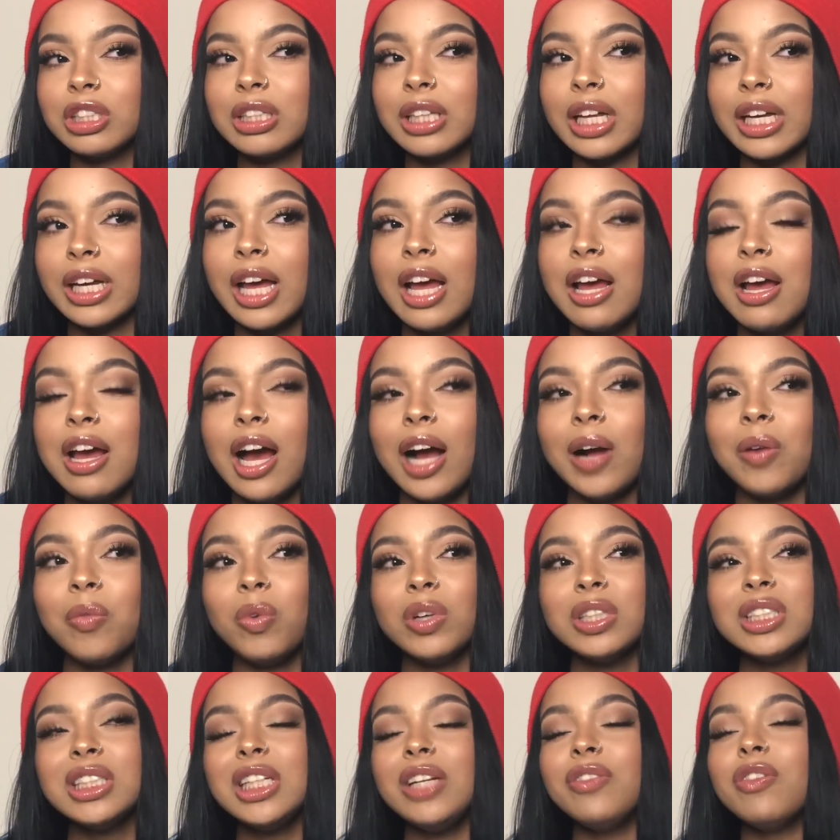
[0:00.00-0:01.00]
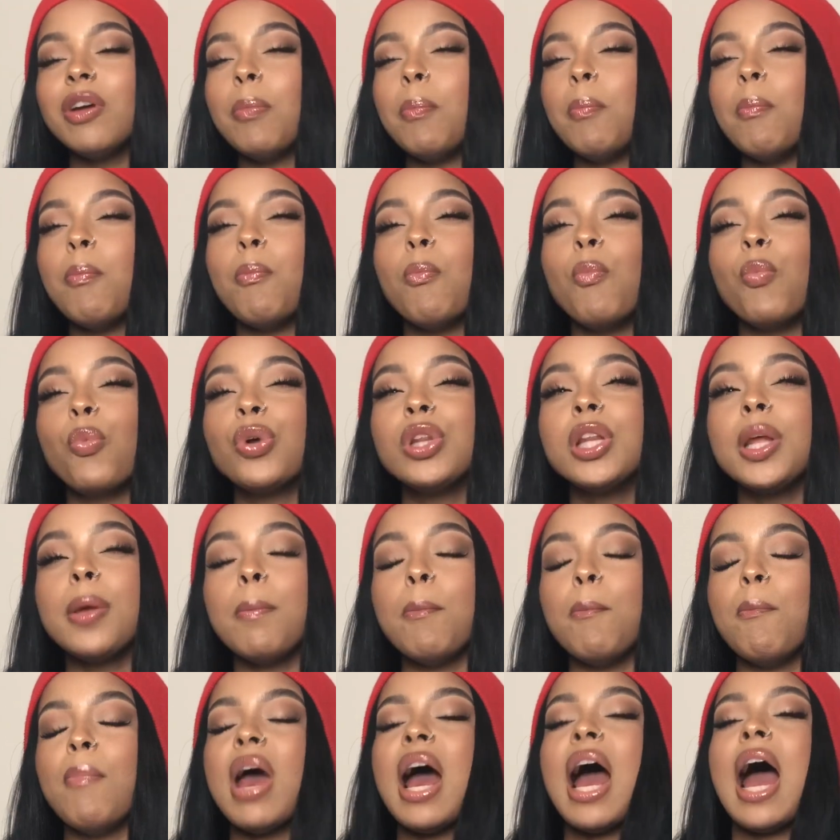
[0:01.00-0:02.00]
And like, I wasn't even really
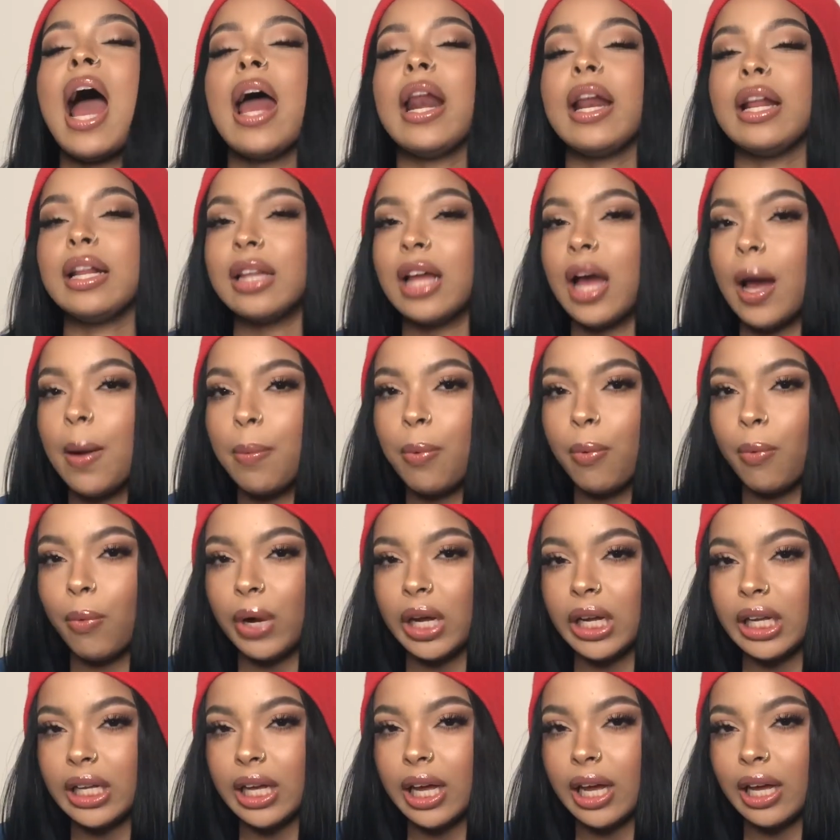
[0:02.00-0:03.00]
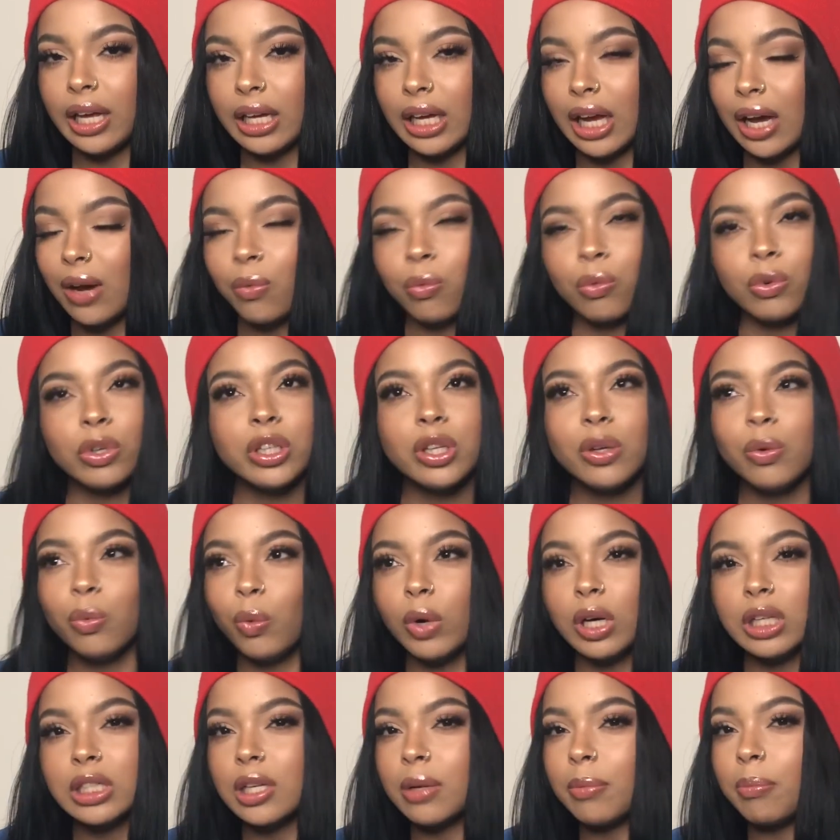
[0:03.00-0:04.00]
mad at that point yet. I really
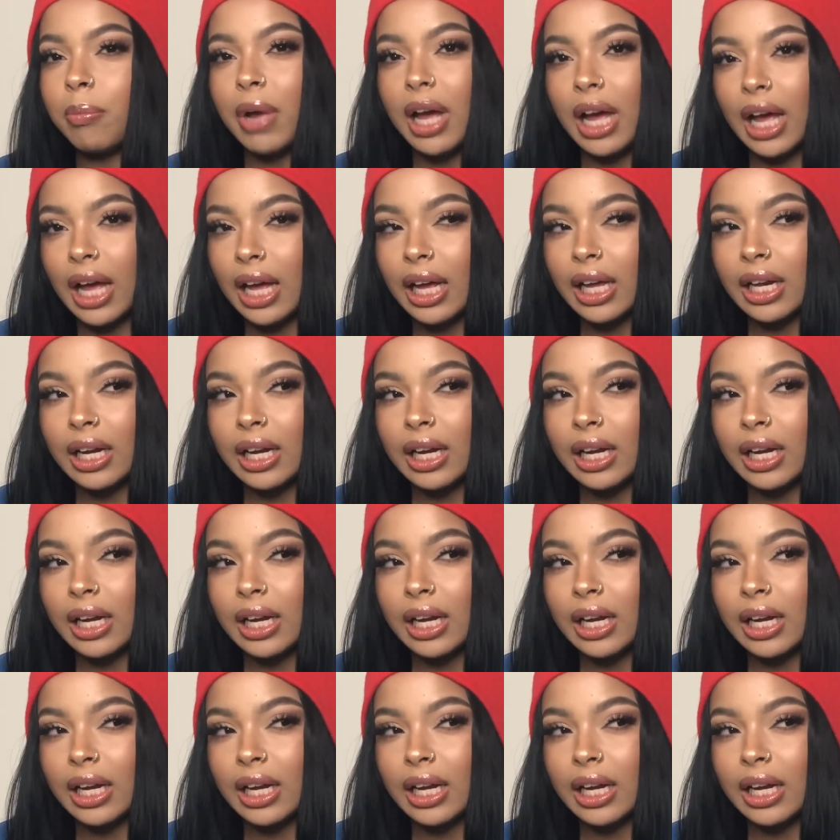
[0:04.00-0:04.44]
wasn't mad.